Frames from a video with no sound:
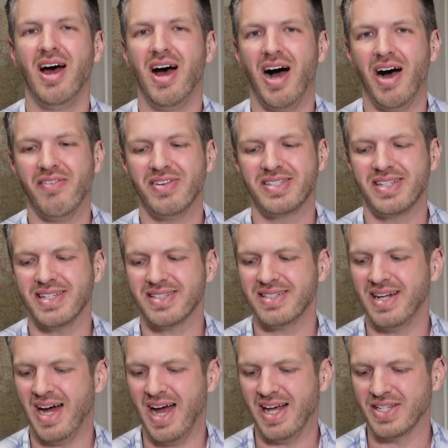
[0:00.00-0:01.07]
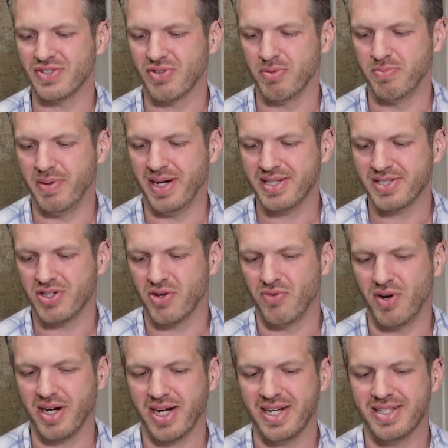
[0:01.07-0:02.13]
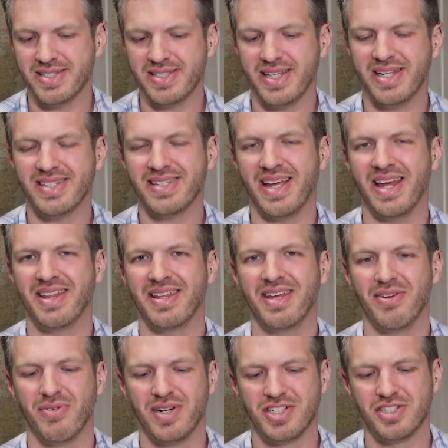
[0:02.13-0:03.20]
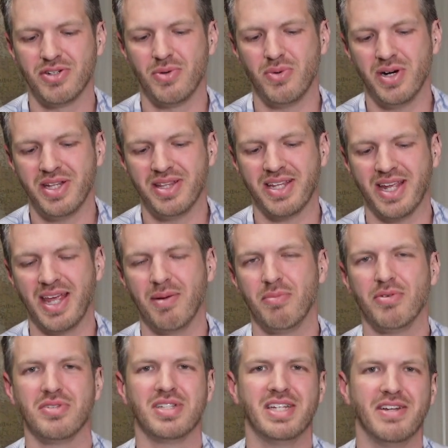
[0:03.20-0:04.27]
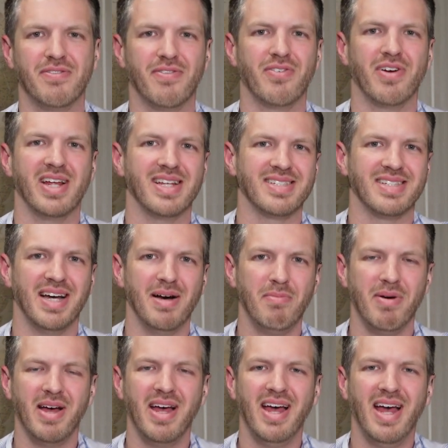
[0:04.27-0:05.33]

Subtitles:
Obviously, it's not as robust or rugged as these, and the original one, the gimbal did freeze up.